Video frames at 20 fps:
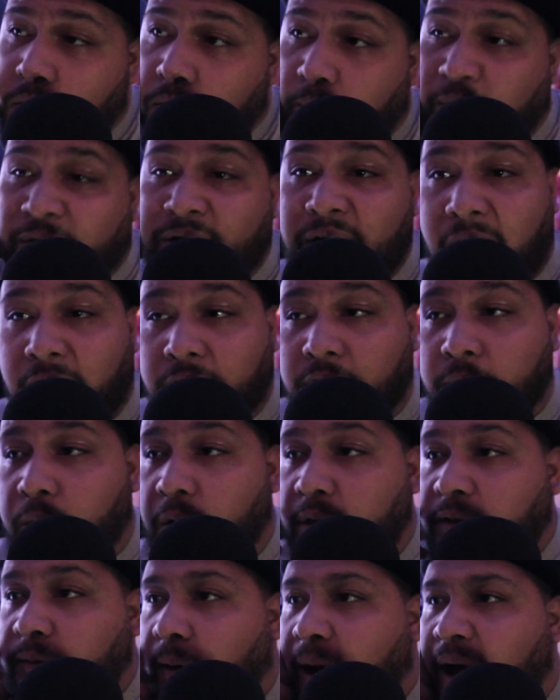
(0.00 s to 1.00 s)
But Dr.
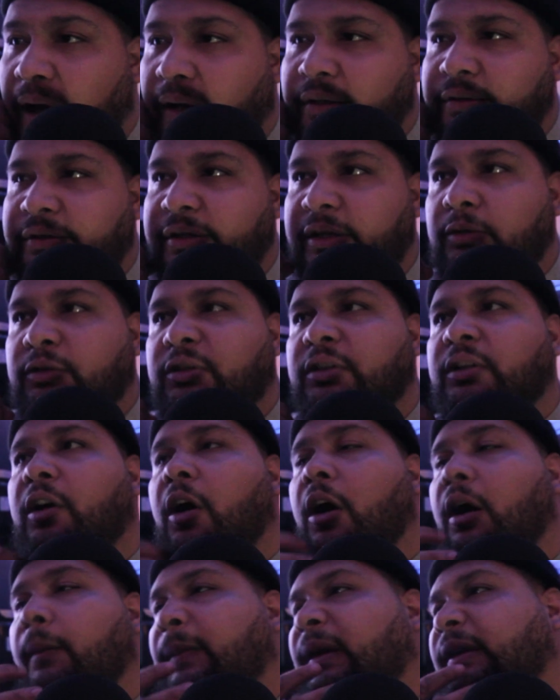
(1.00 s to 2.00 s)
Boyce Watkins, he used to
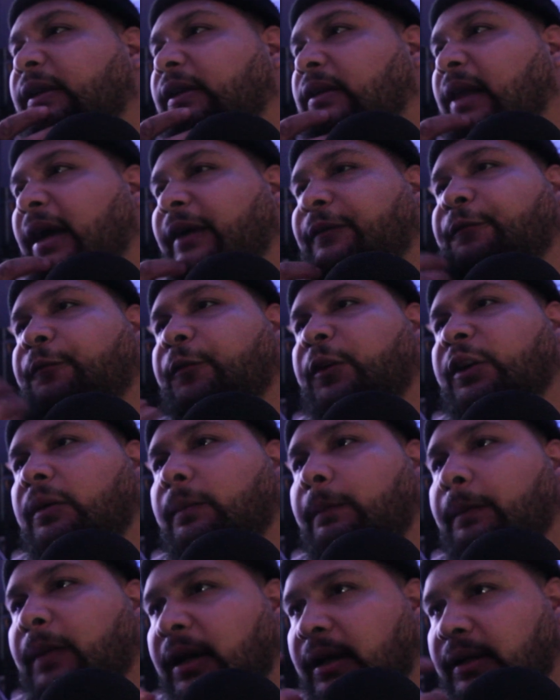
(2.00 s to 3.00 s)
call money like
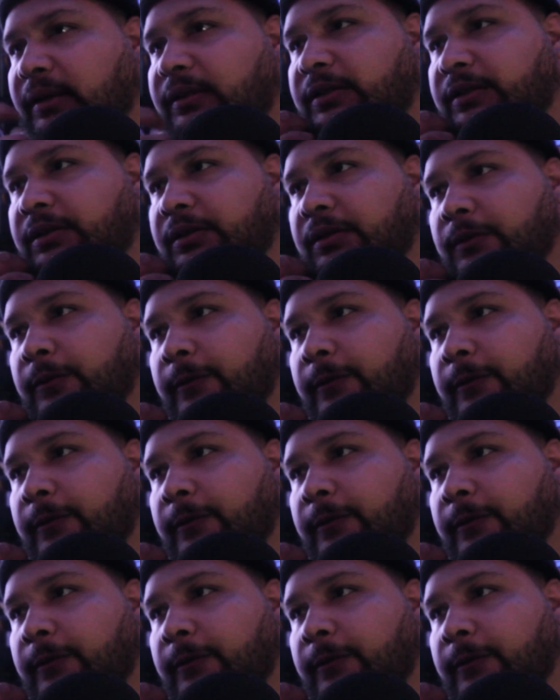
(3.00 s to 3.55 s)
freedom bucks.